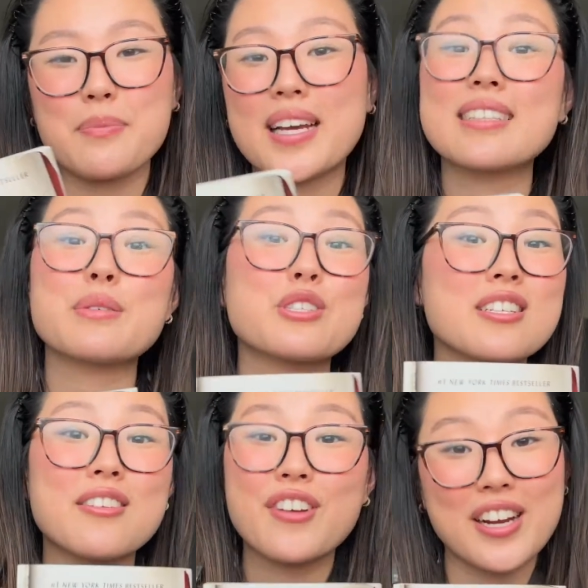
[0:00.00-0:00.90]
because it was
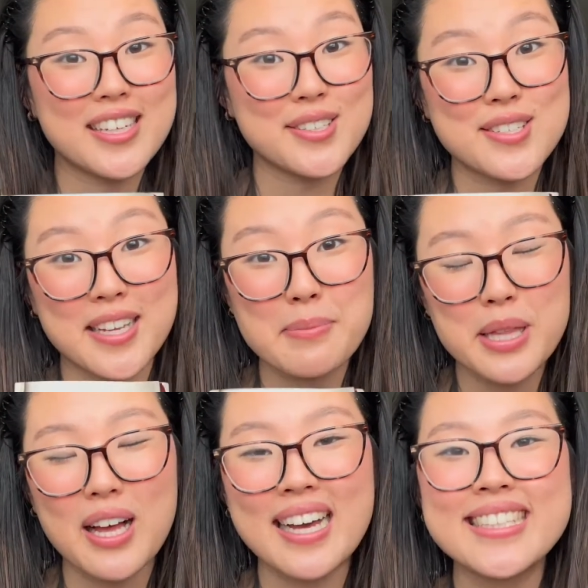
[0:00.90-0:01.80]
just a very interesting
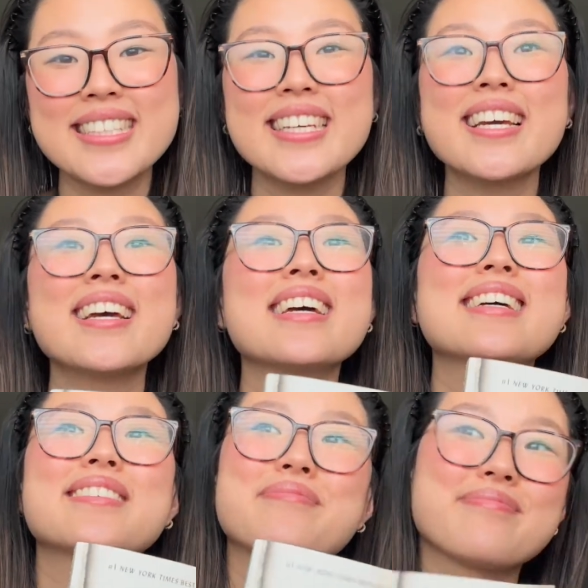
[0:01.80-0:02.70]
plot.
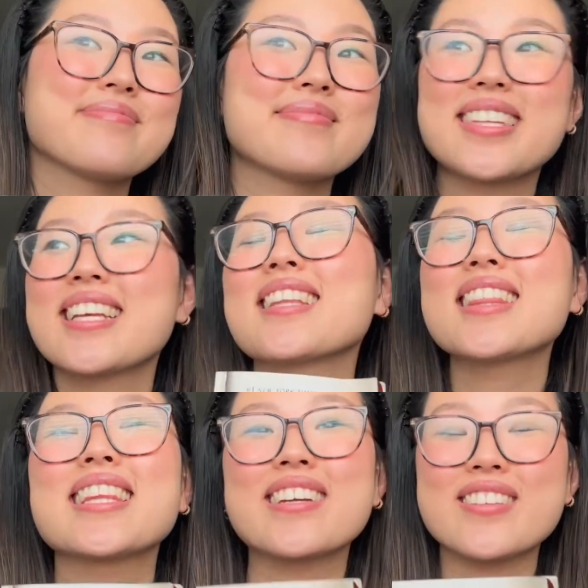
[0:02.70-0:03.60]

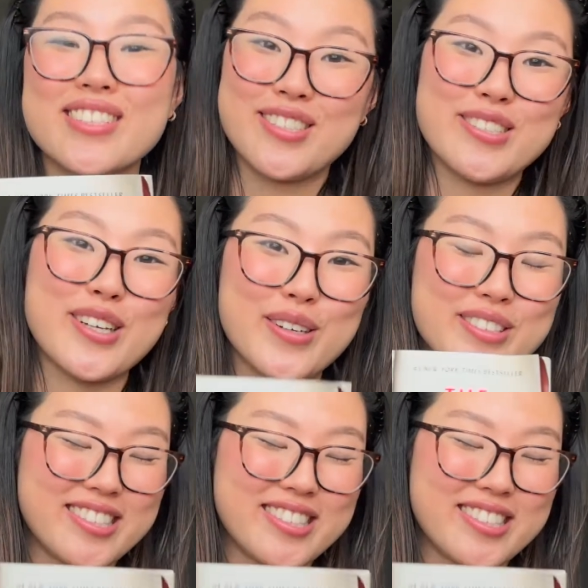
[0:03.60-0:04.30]
Literally so